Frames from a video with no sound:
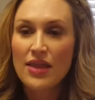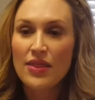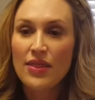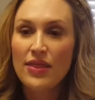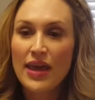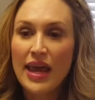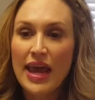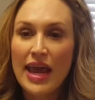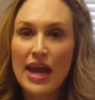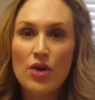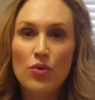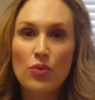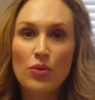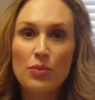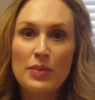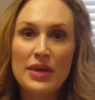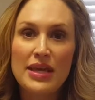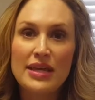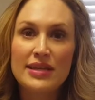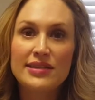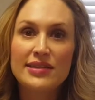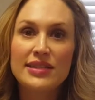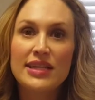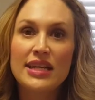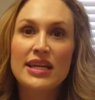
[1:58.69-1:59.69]
the hair will
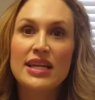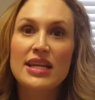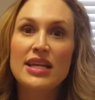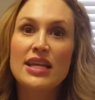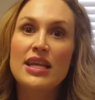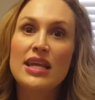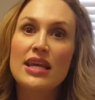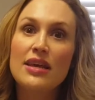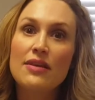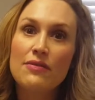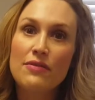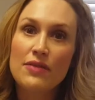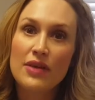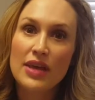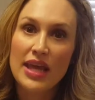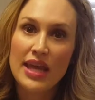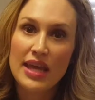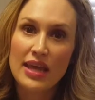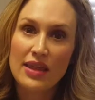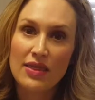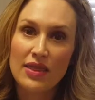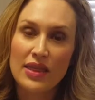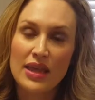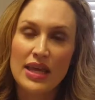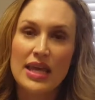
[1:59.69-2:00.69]
be
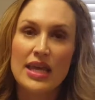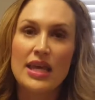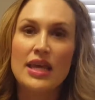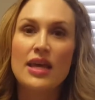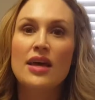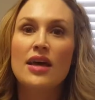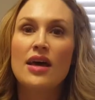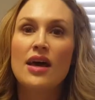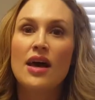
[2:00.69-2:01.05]
significantly